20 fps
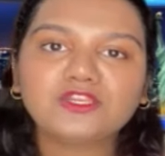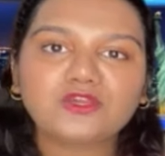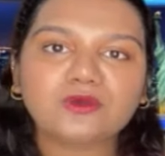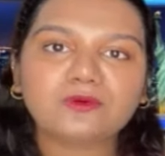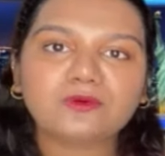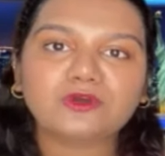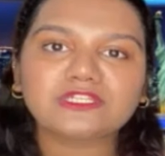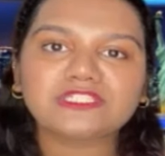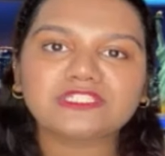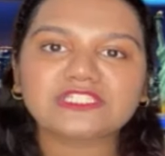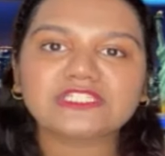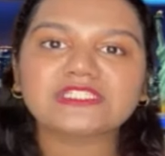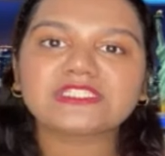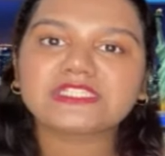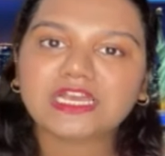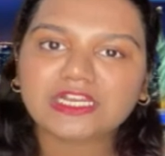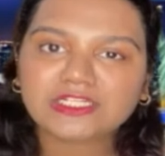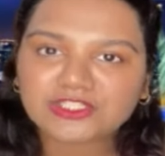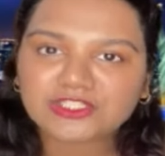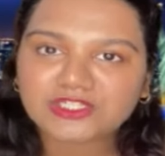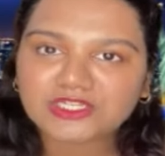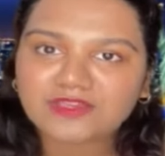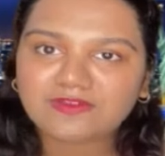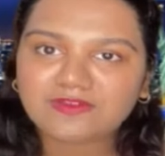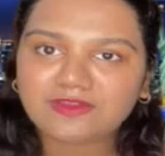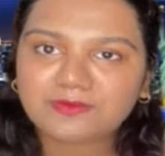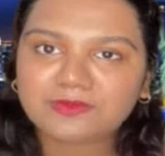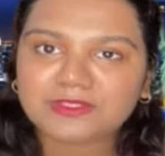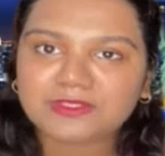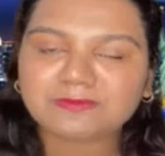You're watching Sakshi
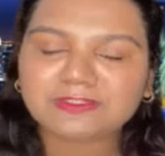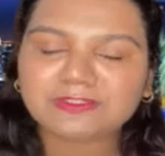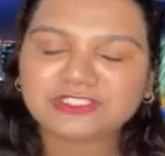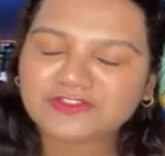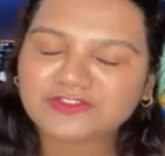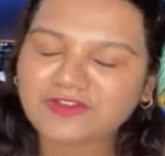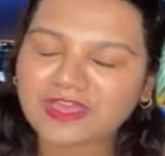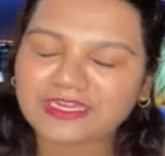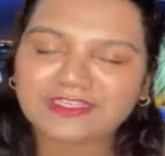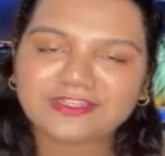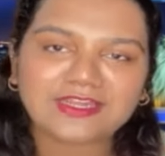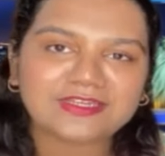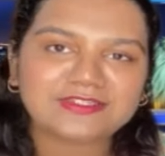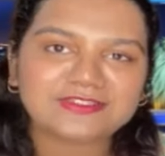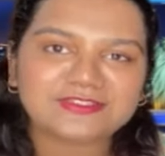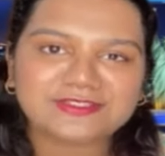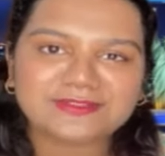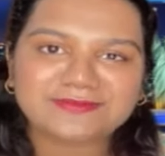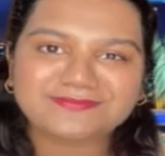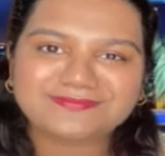TV with me, Shivani Raj.